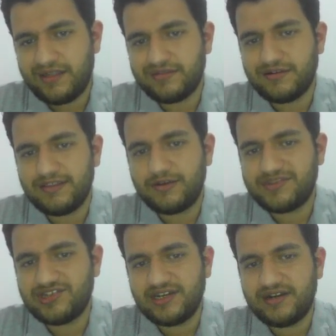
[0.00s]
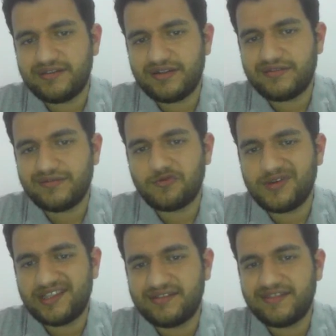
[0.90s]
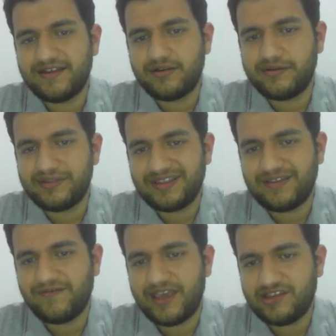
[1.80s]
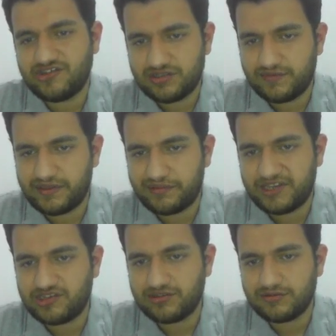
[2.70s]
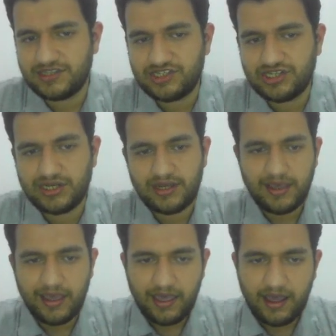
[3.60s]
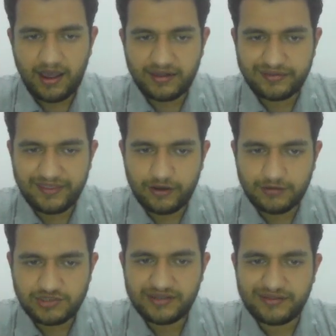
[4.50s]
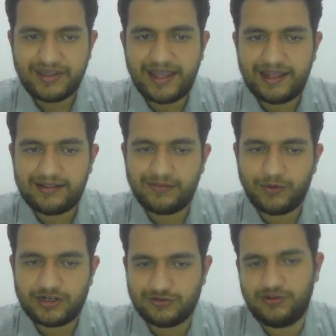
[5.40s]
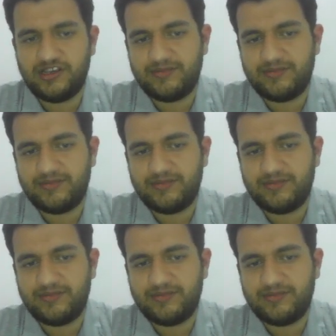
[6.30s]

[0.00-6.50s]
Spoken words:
So the question here says, what is the causative agent of this patient condition? I see the options, and we are talking